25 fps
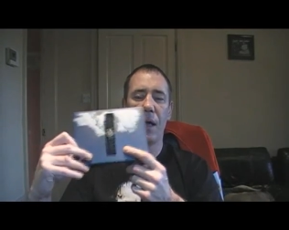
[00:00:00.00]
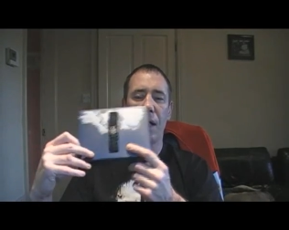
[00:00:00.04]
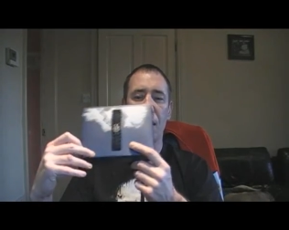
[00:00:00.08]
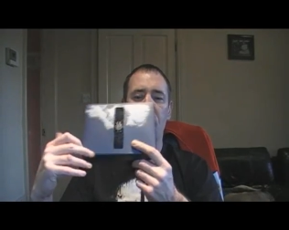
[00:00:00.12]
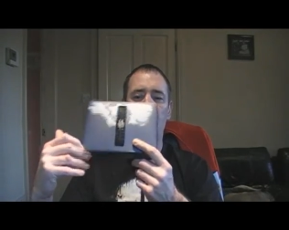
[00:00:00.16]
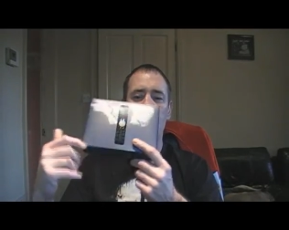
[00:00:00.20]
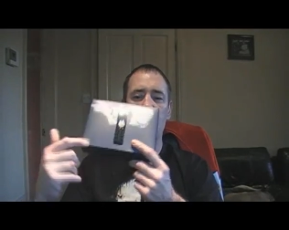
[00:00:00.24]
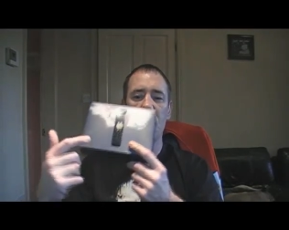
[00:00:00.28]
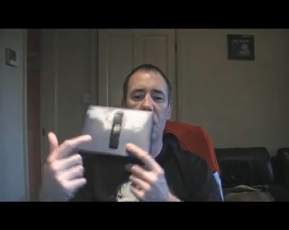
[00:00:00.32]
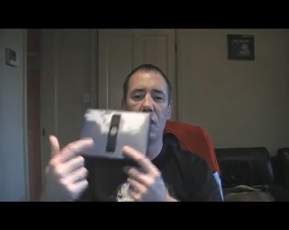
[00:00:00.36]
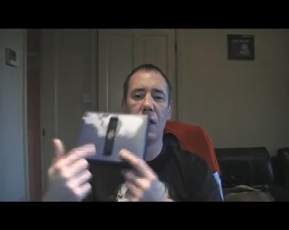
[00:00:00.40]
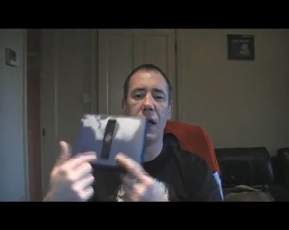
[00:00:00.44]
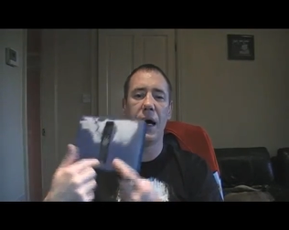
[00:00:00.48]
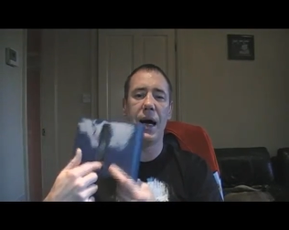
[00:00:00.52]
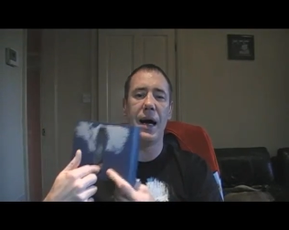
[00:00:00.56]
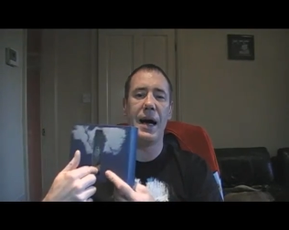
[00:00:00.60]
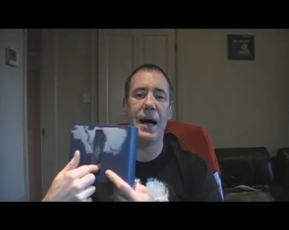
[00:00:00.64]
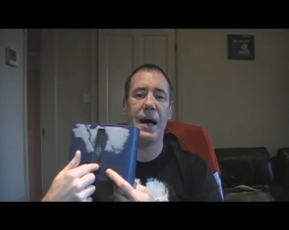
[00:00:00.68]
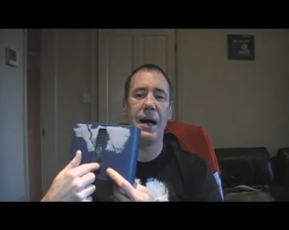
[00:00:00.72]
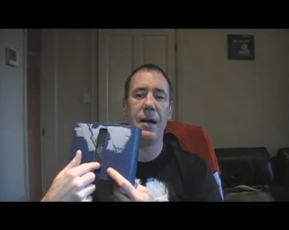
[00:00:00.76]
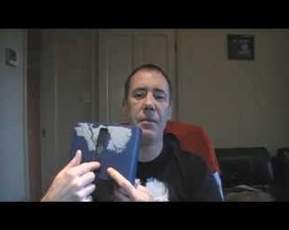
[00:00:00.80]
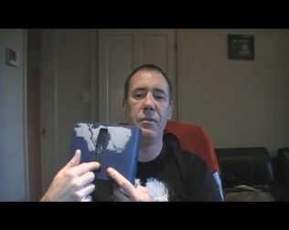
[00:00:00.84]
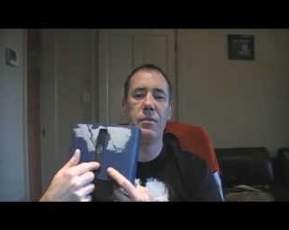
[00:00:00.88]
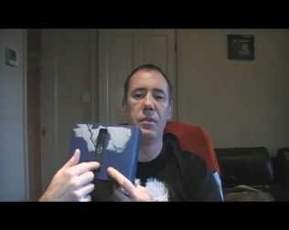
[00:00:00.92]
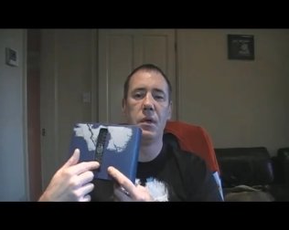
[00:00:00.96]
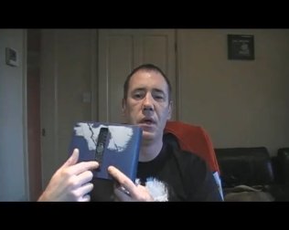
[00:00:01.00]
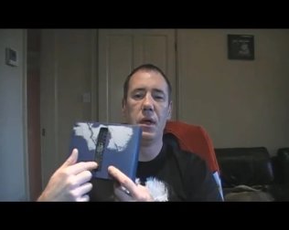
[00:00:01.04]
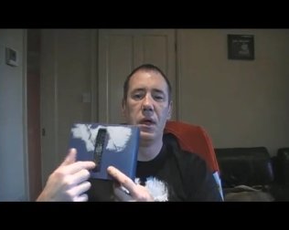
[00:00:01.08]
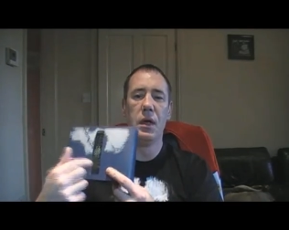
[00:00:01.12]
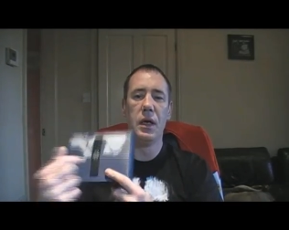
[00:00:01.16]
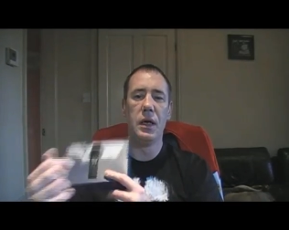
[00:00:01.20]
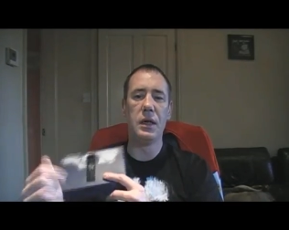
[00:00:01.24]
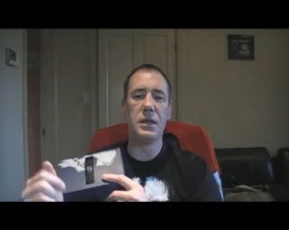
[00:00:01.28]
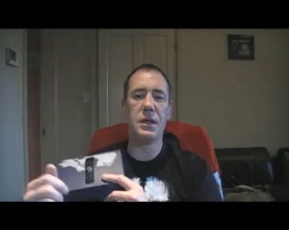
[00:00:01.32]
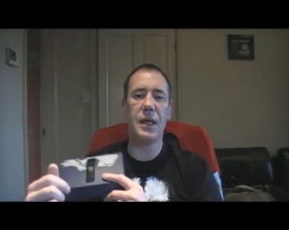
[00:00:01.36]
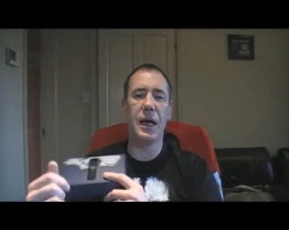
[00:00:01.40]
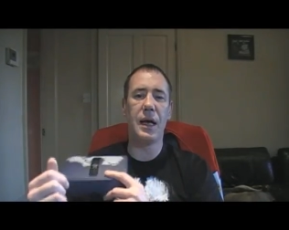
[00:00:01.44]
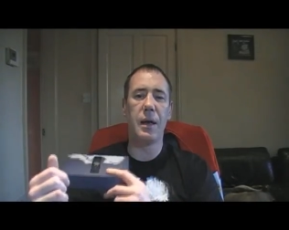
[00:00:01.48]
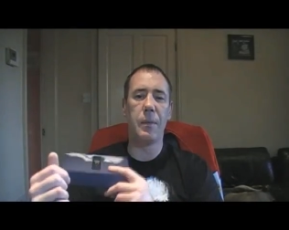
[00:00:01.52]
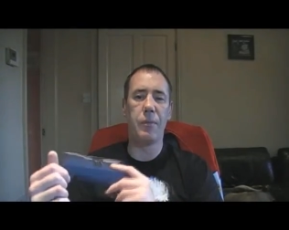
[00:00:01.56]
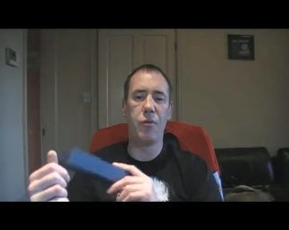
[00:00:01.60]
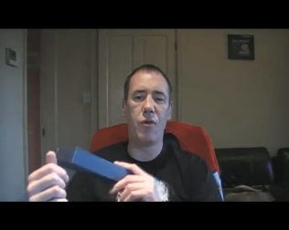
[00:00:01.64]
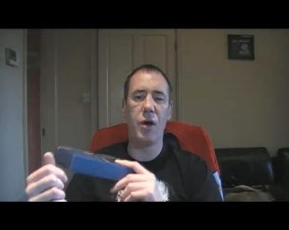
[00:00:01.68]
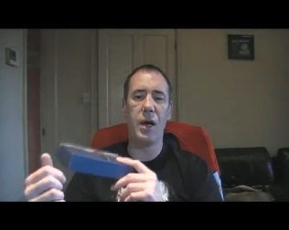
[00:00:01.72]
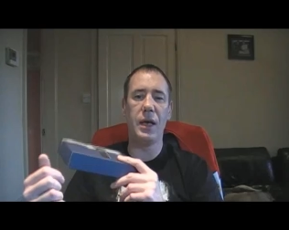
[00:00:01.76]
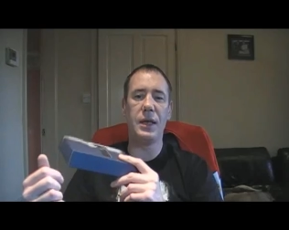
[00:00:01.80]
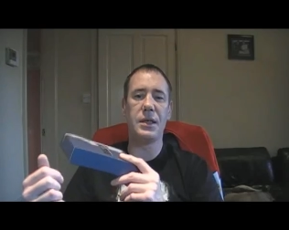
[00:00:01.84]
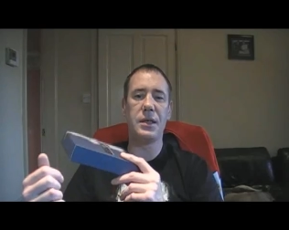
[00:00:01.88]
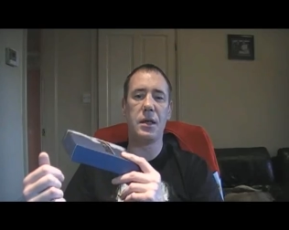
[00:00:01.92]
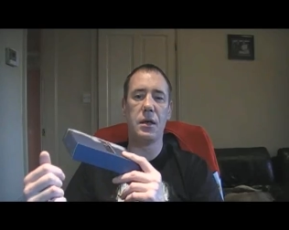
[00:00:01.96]
that goes on your arm. It's like a
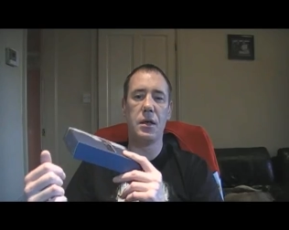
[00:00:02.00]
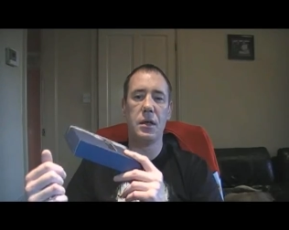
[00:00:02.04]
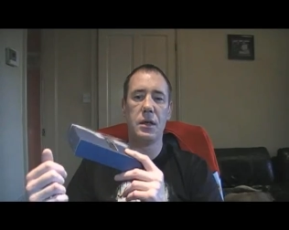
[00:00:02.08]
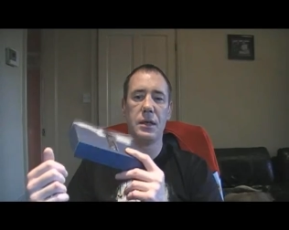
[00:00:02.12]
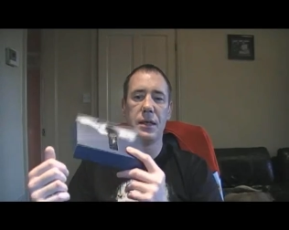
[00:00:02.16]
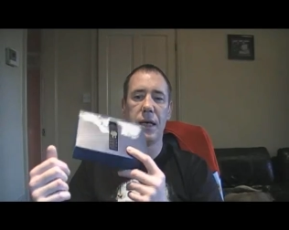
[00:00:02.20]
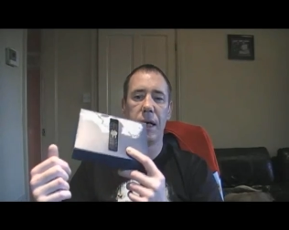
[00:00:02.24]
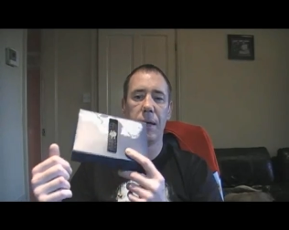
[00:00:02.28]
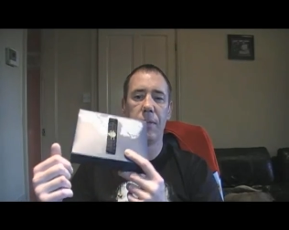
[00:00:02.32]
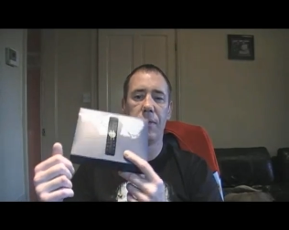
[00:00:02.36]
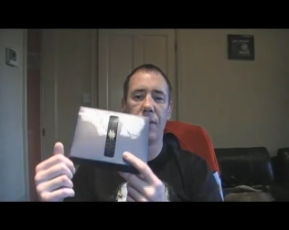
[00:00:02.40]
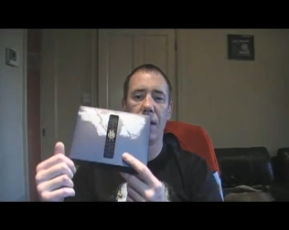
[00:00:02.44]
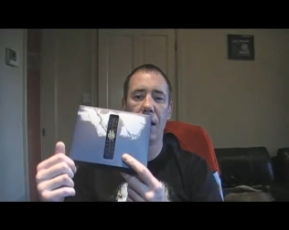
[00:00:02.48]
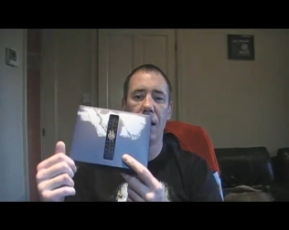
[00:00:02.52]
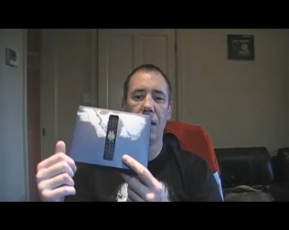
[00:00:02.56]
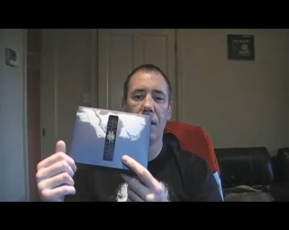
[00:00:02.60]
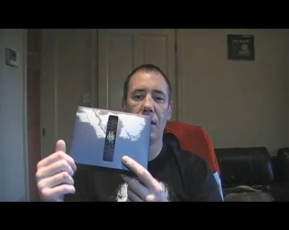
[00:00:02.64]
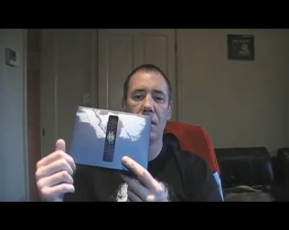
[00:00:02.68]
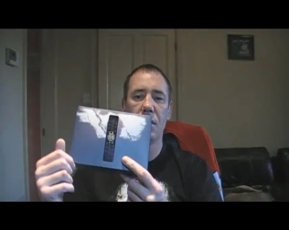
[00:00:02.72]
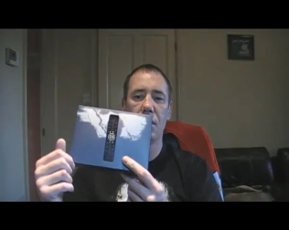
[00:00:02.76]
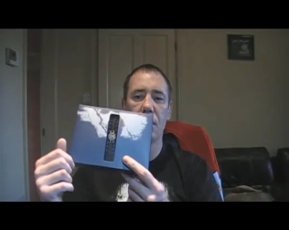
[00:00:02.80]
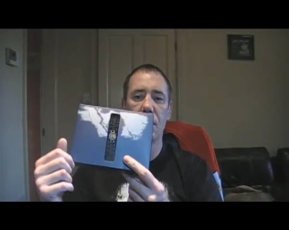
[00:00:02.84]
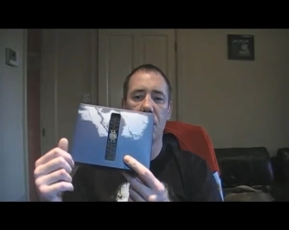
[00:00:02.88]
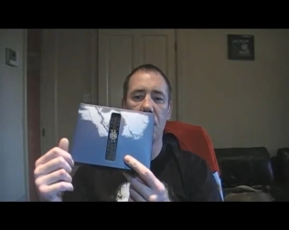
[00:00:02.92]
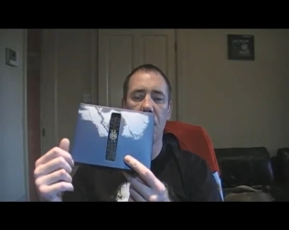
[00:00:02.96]
bracelet type thing.